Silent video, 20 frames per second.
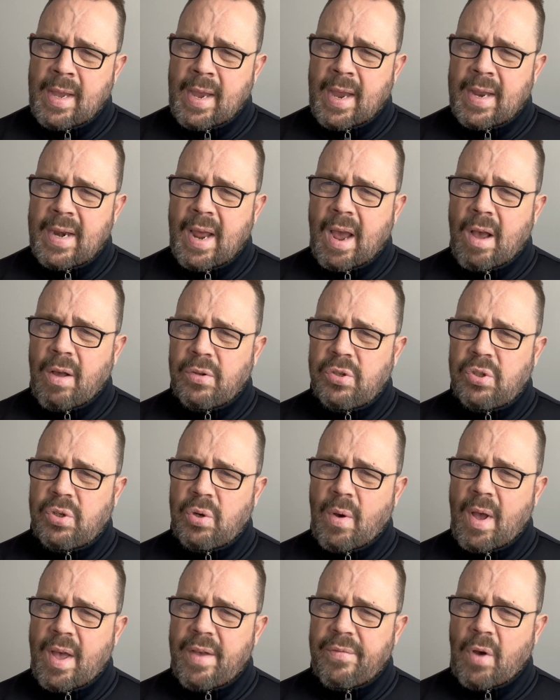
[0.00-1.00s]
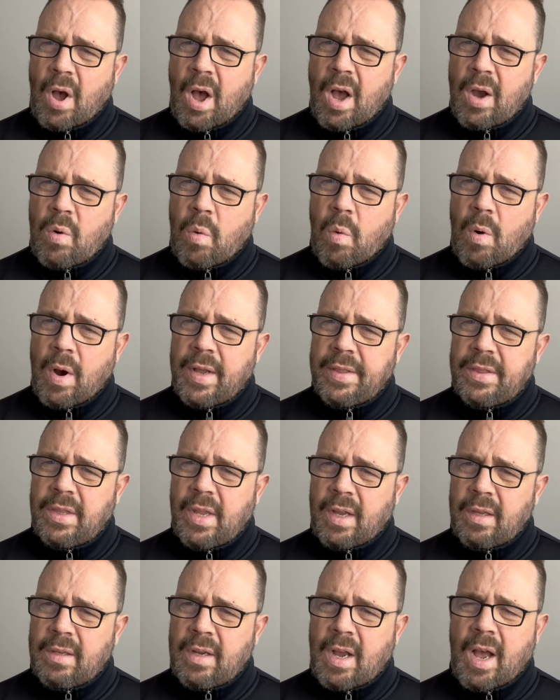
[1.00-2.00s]
and I also have aquan
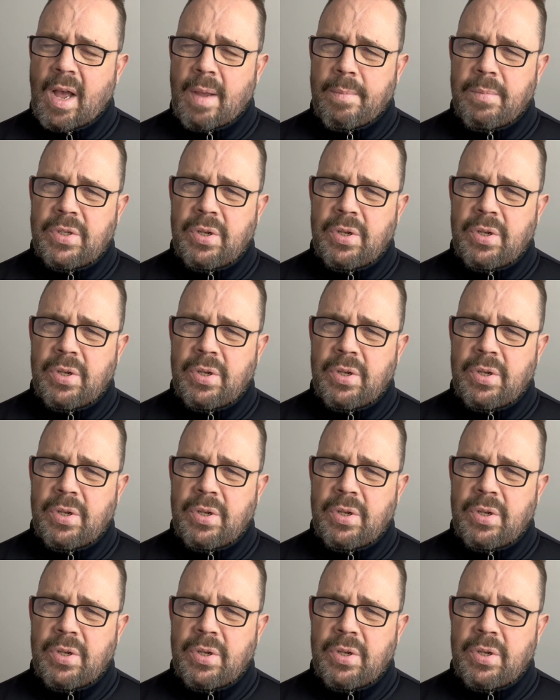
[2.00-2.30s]
dot com.